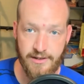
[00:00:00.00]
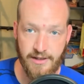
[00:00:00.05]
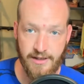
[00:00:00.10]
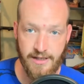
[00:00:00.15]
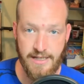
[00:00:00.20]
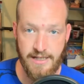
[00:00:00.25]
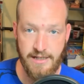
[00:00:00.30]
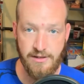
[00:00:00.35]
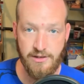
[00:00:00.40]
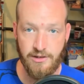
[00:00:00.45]

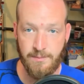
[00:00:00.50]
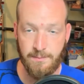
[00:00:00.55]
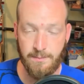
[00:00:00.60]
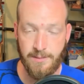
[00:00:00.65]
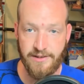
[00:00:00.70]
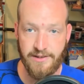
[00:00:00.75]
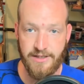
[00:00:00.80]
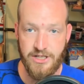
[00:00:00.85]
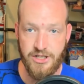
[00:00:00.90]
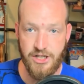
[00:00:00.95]
his
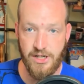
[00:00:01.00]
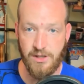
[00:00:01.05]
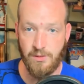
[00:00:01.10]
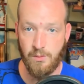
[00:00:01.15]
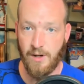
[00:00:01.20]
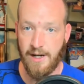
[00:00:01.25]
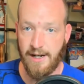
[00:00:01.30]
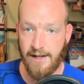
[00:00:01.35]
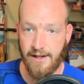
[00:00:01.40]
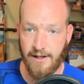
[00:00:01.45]

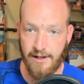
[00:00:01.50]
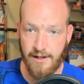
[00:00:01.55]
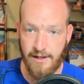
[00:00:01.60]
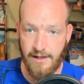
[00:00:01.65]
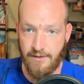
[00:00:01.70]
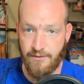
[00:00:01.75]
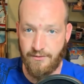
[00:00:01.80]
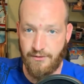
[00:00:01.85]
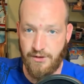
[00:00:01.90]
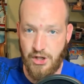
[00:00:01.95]
position where
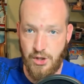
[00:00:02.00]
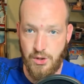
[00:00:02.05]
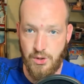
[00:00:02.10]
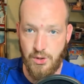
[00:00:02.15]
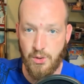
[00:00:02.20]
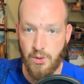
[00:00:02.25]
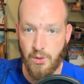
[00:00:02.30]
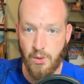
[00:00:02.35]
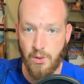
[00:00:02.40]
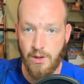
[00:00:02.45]
if
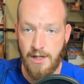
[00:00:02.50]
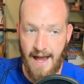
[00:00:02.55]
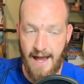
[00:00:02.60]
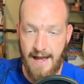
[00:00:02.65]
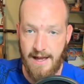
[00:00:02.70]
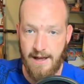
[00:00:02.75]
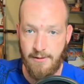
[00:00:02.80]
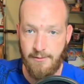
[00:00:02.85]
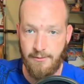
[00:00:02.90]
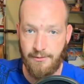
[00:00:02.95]
you
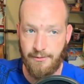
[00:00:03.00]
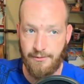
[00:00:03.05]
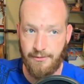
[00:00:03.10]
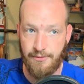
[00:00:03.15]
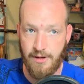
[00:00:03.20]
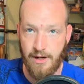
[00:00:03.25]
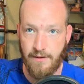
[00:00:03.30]
have